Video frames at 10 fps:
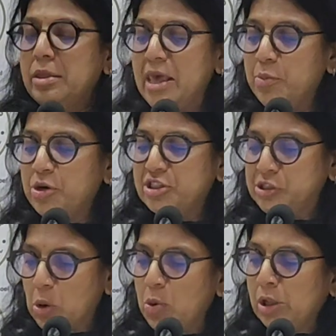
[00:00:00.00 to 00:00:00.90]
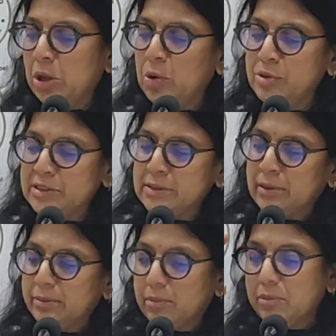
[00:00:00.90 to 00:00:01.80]
They were so close
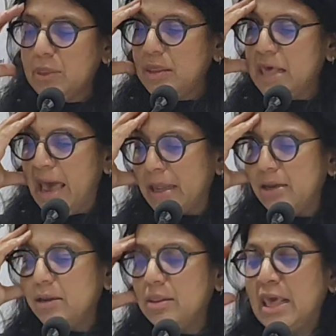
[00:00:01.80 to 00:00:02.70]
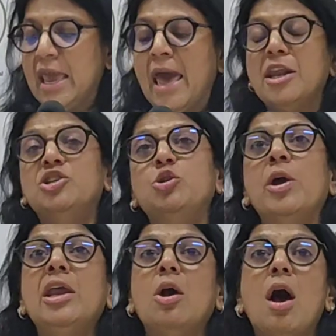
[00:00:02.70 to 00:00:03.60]
that they had
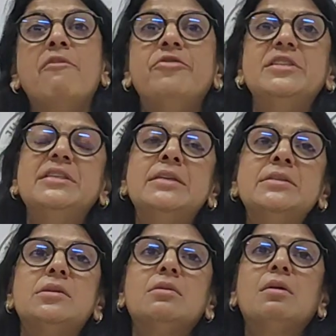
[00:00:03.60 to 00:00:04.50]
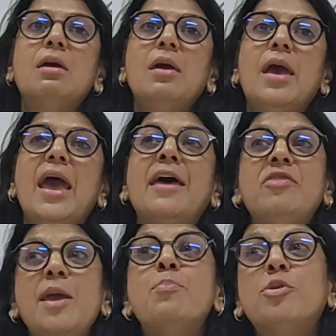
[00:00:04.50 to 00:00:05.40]
adjoining offices and
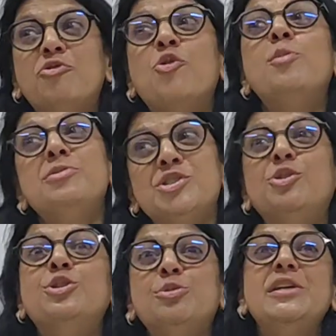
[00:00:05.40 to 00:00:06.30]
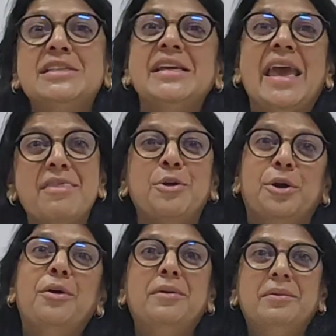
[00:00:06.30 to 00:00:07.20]
they performed surgery
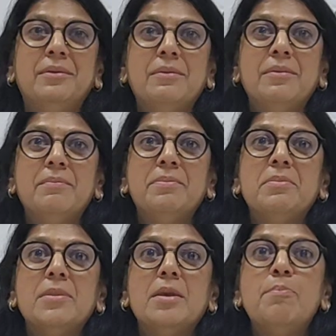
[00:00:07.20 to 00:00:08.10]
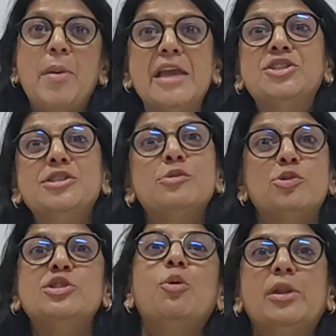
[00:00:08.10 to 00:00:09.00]
together. Patients
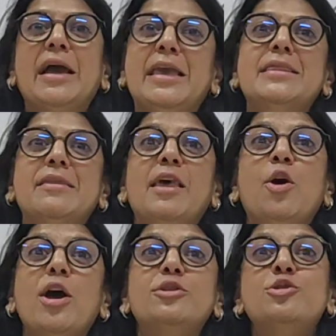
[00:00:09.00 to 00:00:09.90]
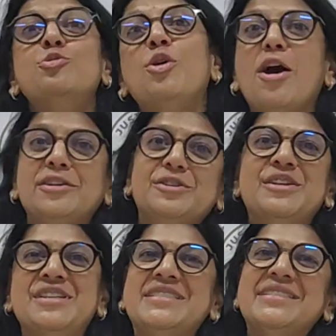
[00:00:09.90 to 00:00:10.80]
were so lucky that they got two
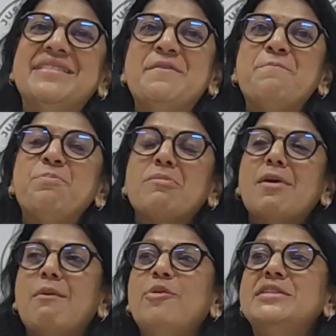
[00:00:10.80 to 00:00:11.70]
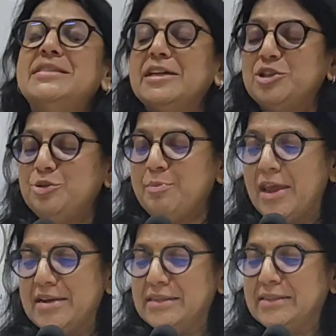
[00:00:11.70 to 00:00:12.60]
doctors with such
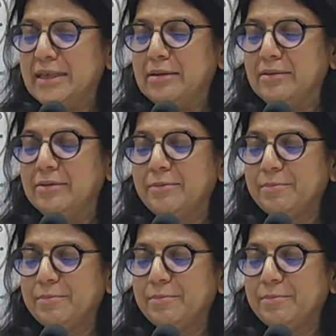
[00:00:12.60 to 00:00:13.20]
tremendous skill